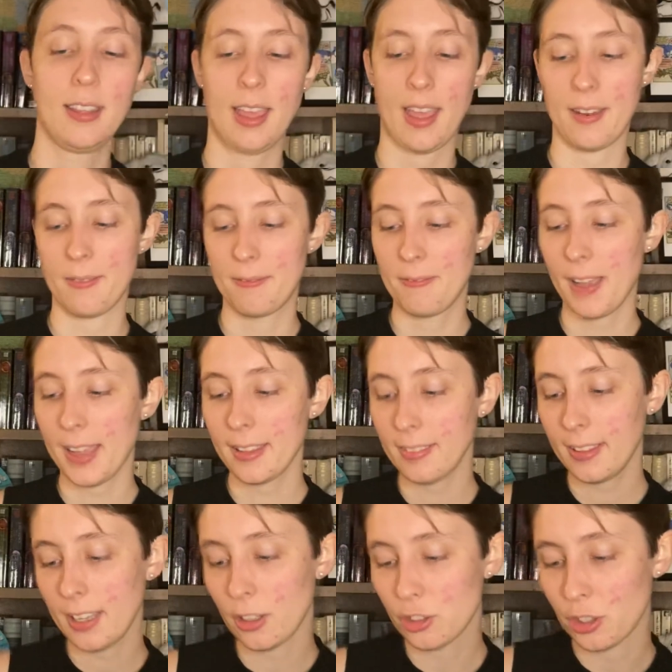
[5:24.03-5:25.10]
And
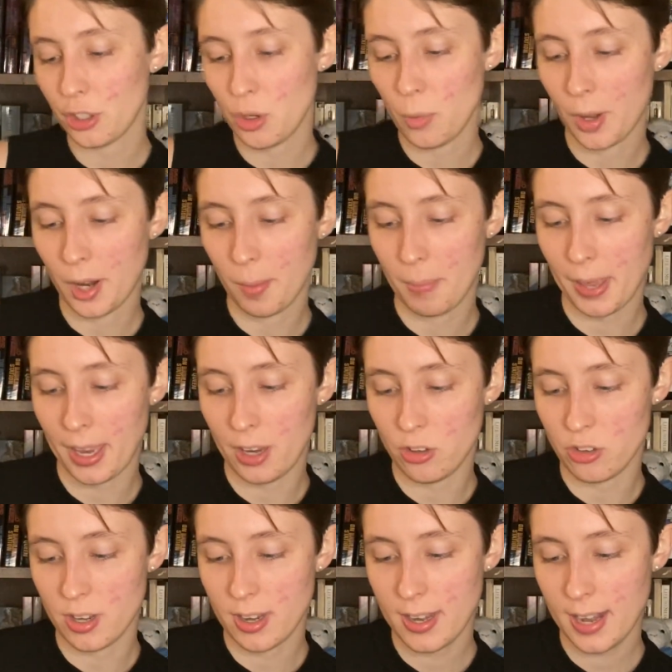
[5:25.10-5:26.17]
finally, I'll show you one on page
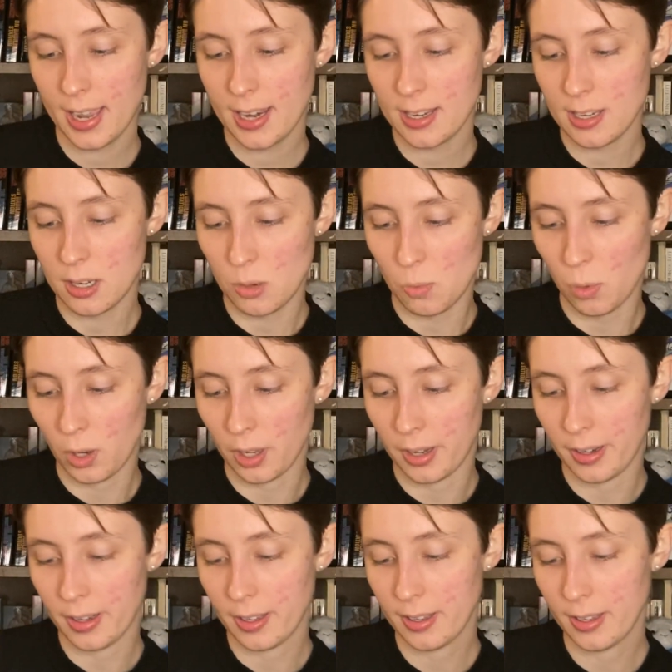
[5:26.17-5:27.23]
91.